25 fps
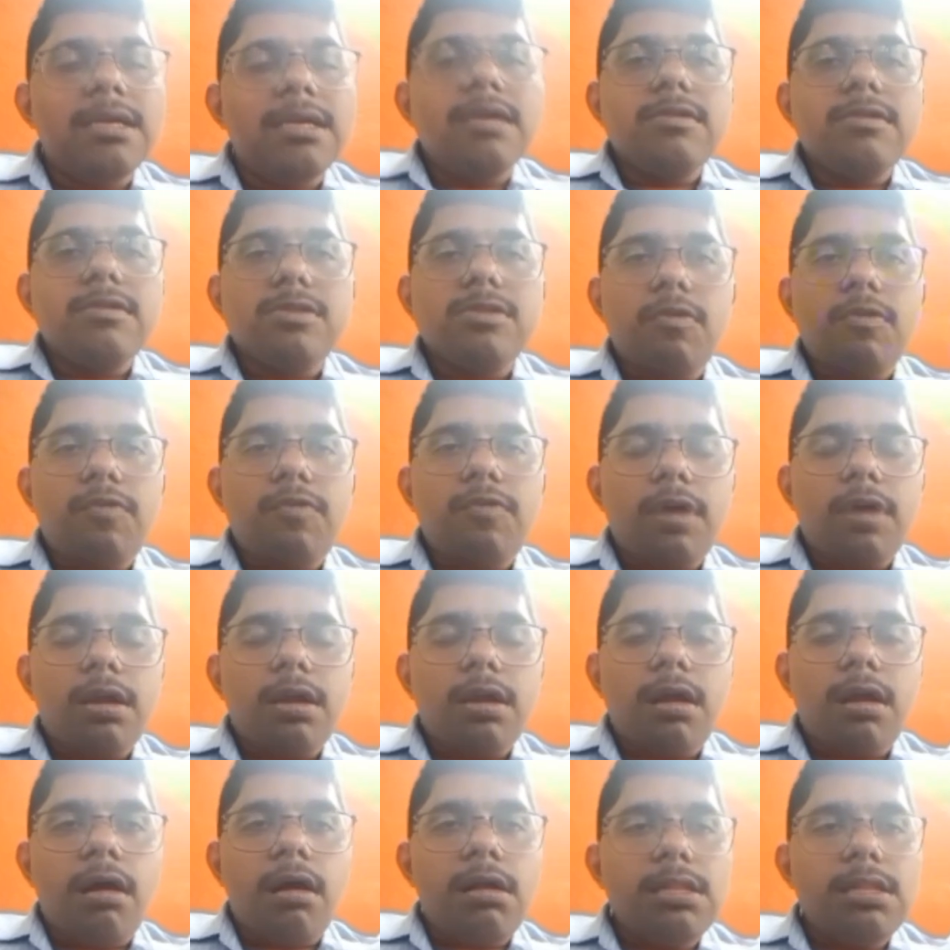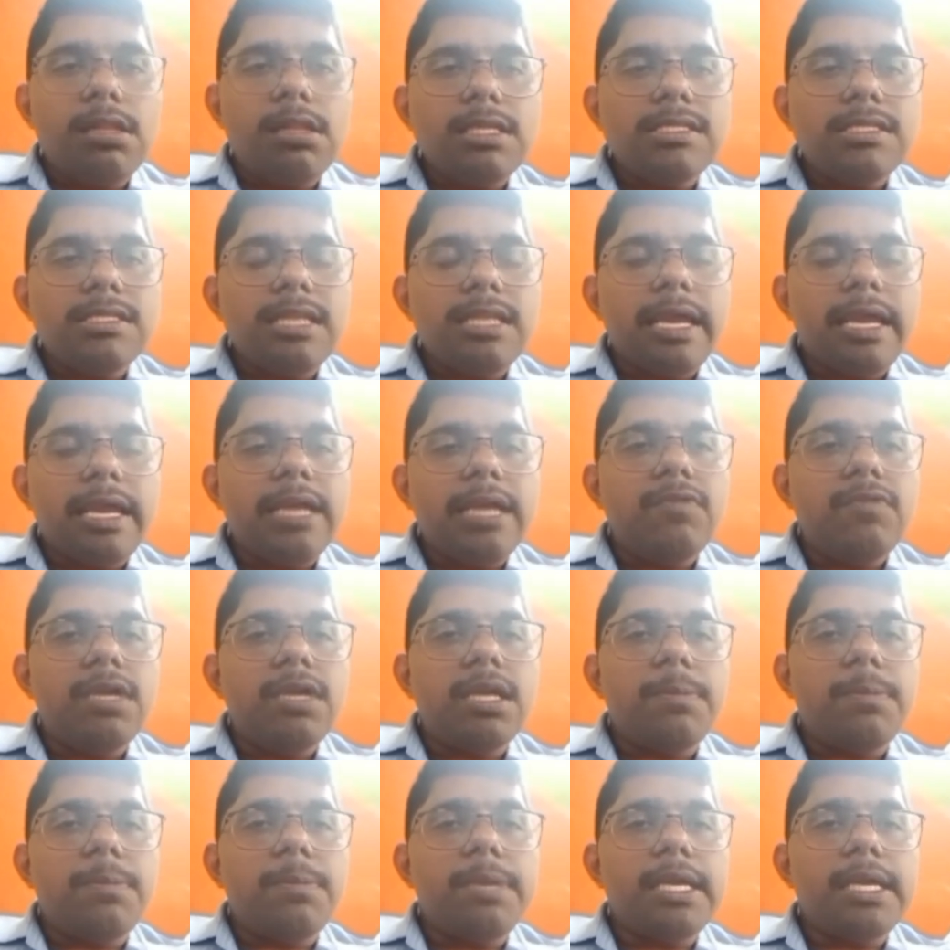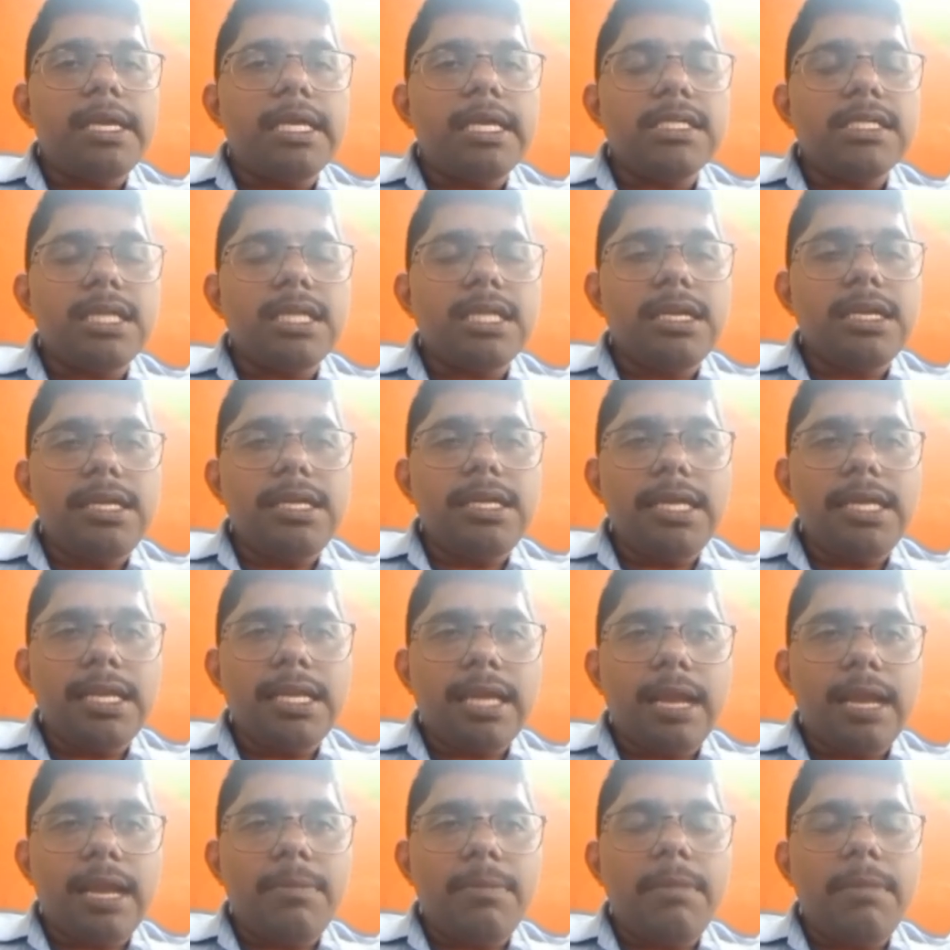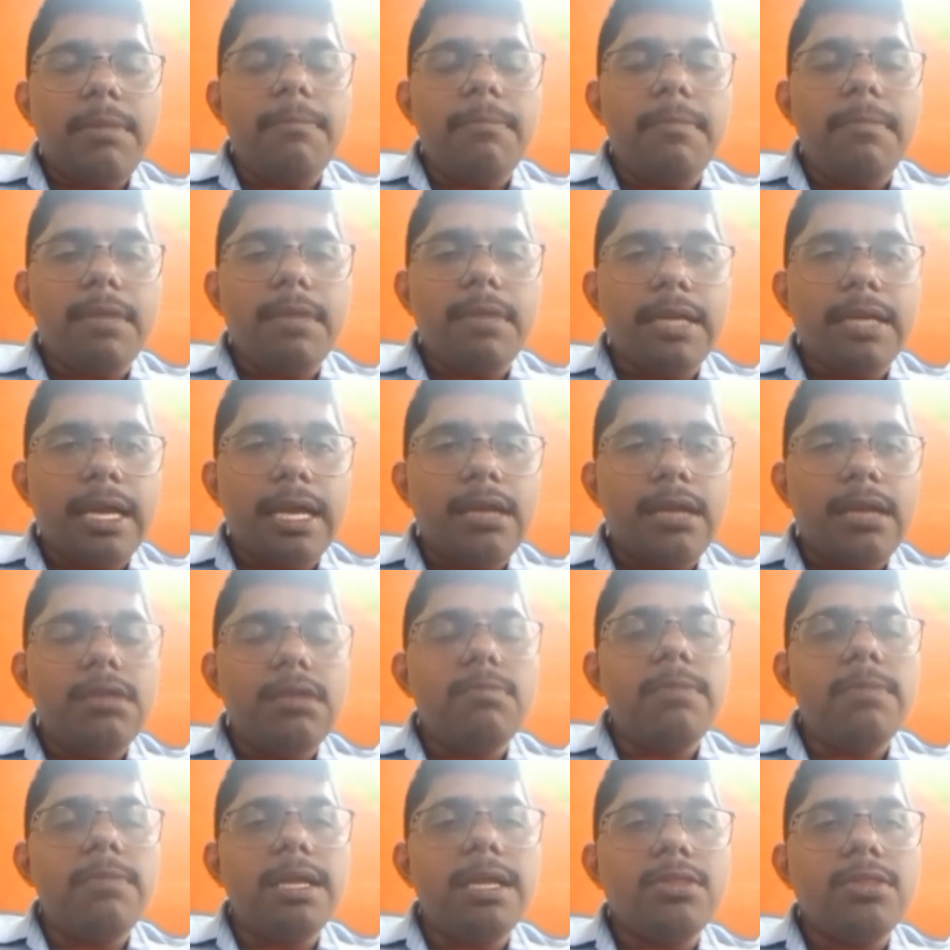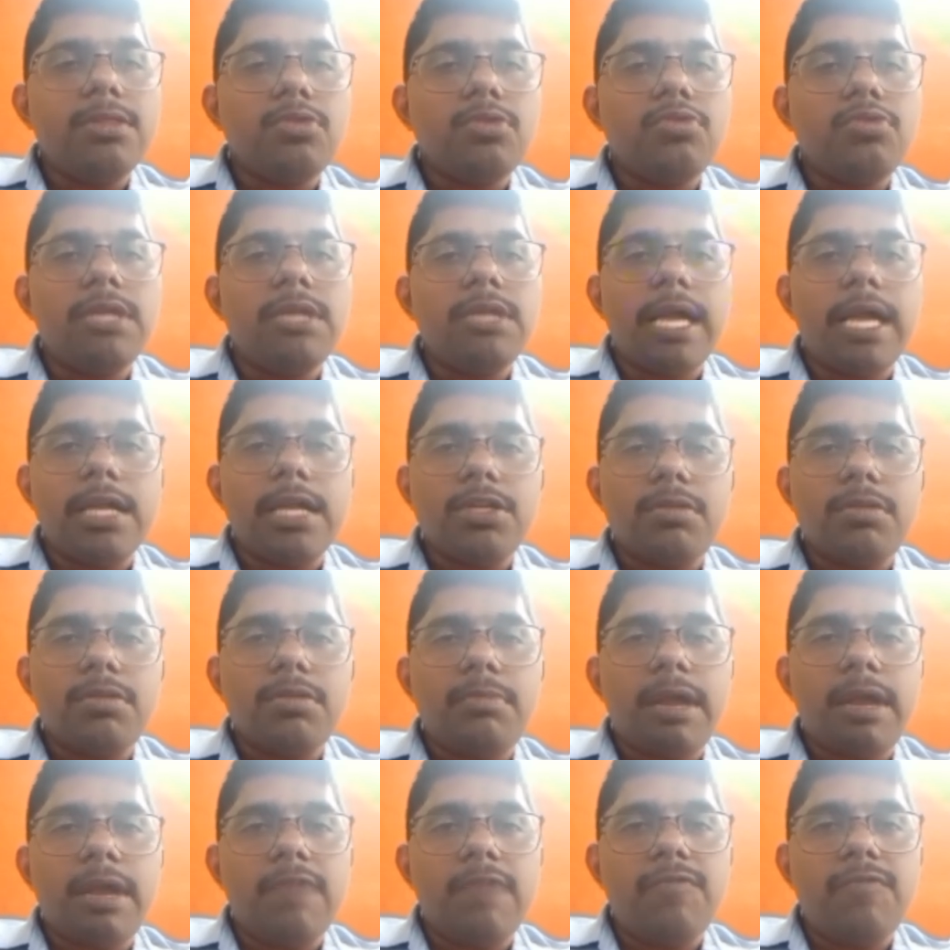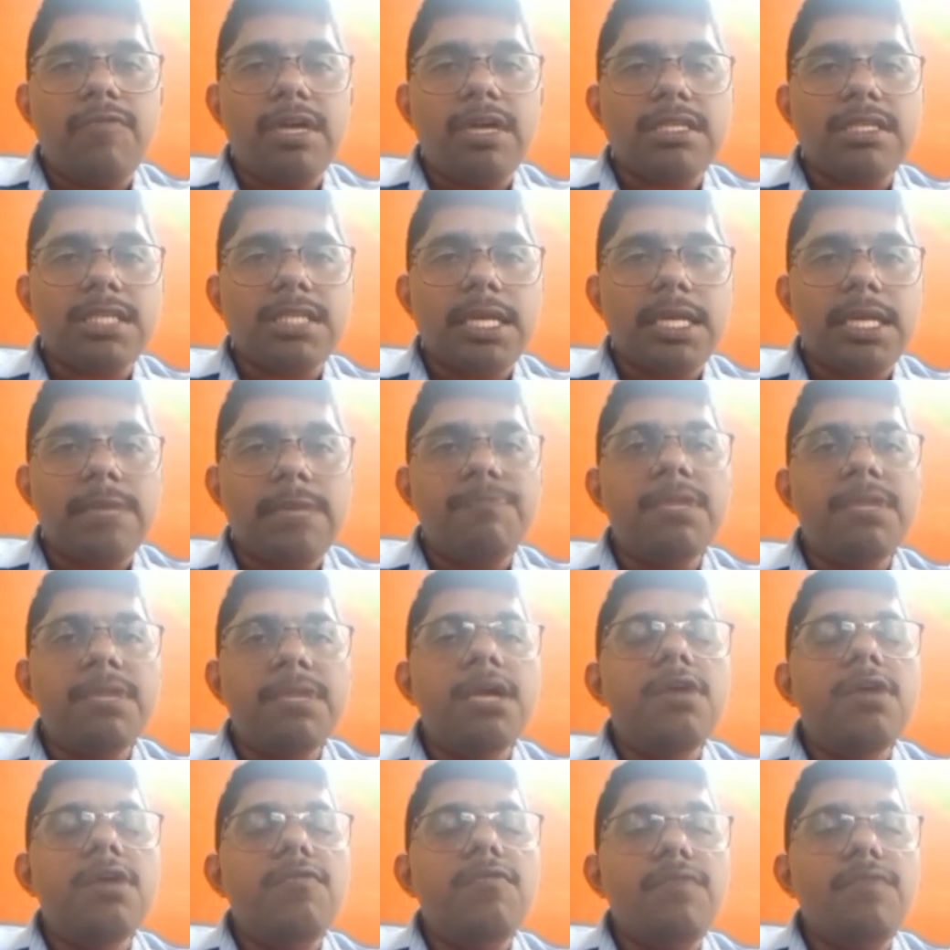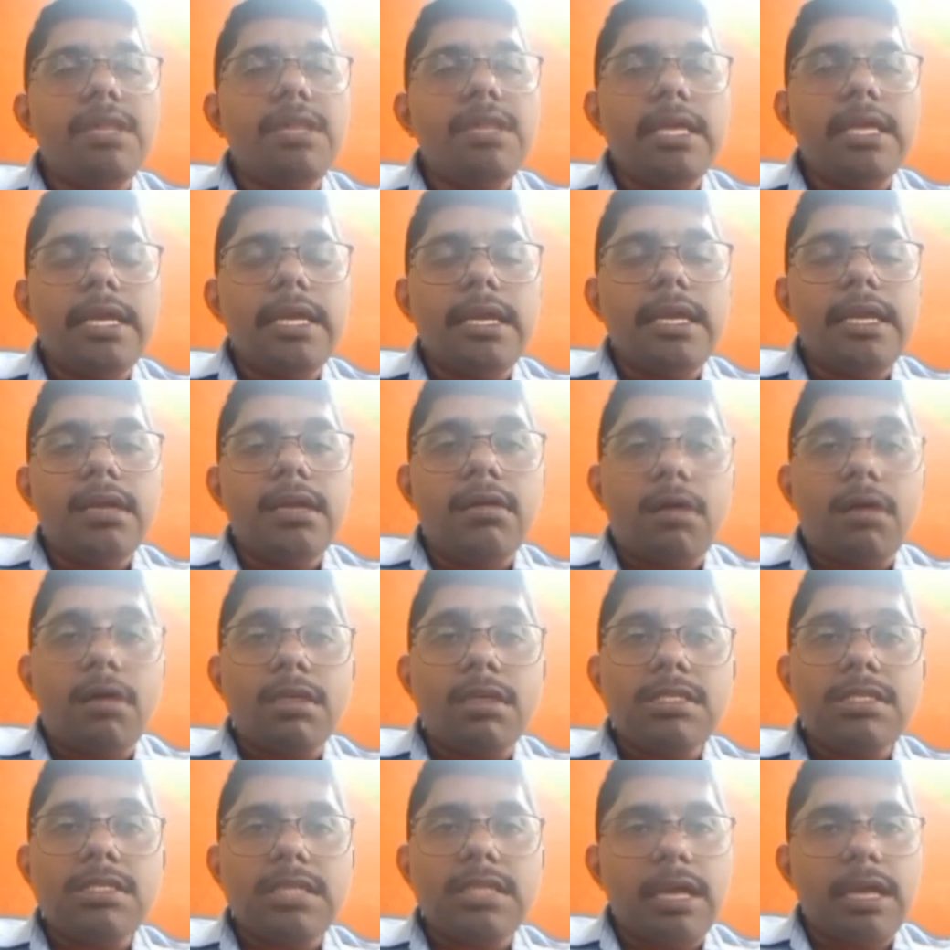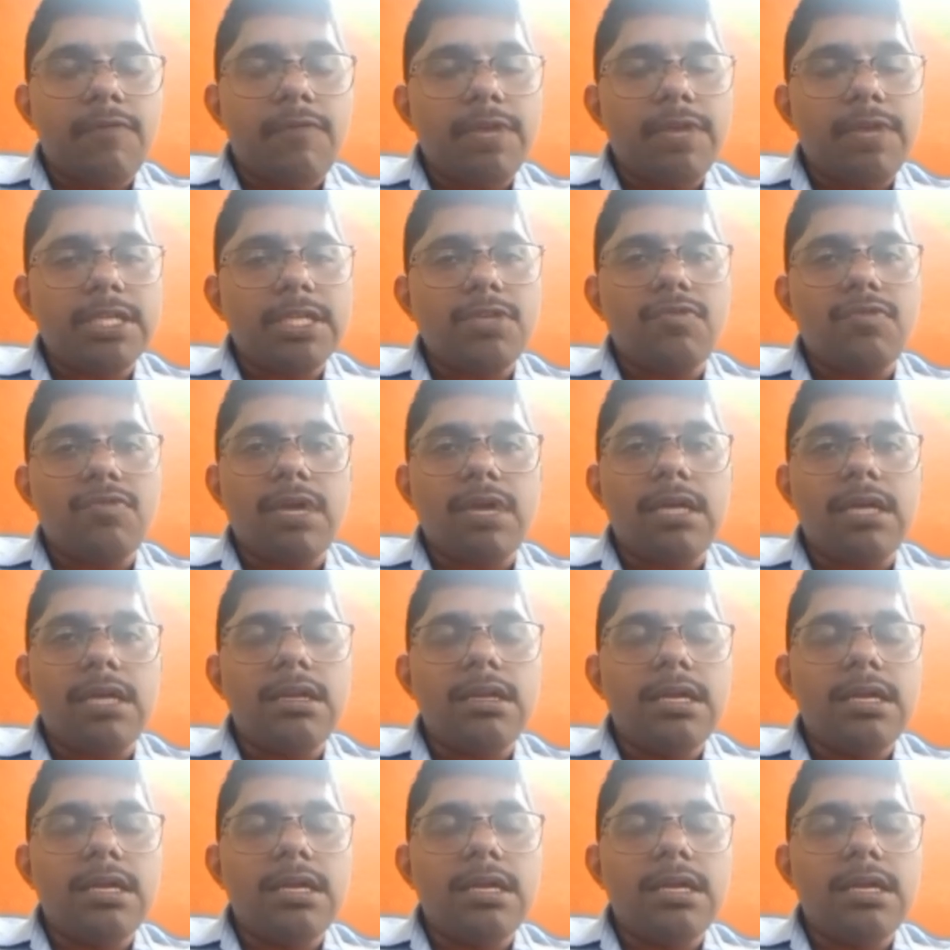So for all this lightweight application it can be done by through the additive manufacturing with the cost effective one,